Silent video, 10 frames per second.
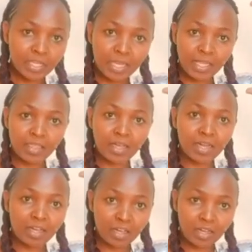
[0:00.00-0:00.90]
at
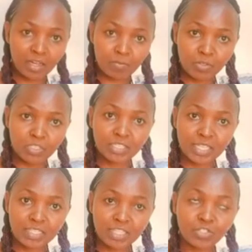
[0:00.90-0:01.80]
the
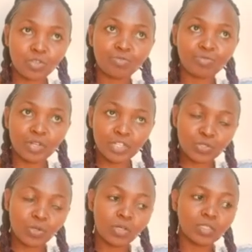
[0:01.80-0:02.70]
monetization
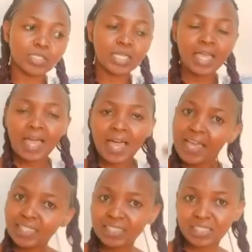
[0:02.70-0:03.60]
threshold.
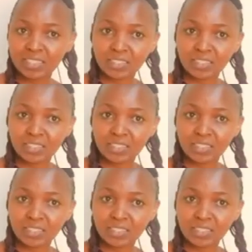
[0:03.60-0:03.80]
And